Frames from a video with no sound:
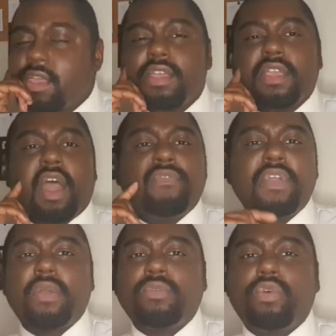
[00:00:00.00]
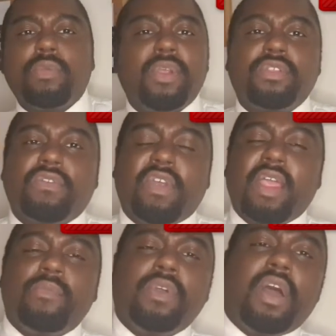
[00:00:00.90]
Yeah, I think it was called the Prince of
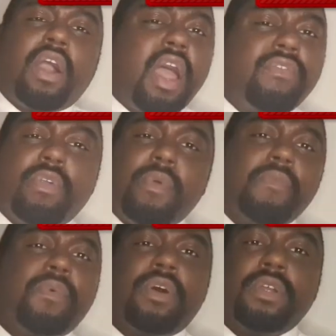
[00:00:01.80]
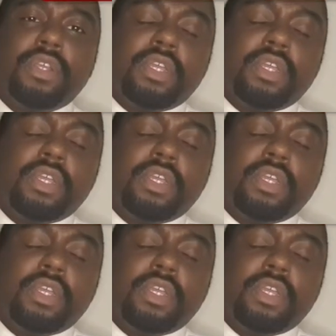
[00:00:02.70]
Grime. I can't even remember.